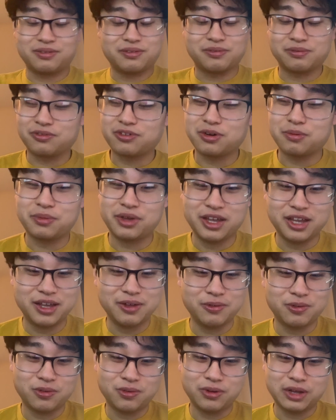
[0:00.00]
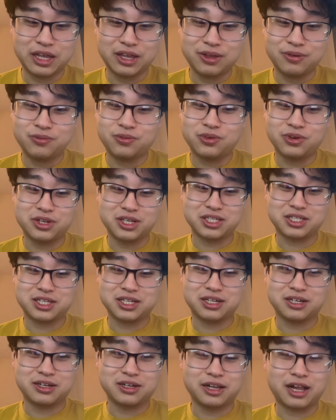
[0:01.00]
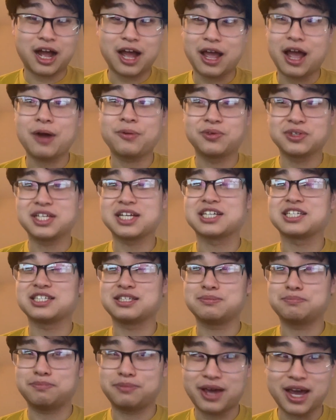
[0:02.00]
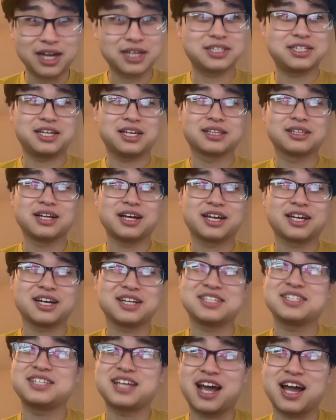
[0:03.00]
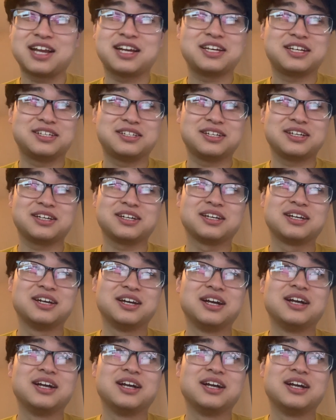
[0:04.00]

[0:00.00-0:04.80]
for me, it was I was expecting like a sad ending.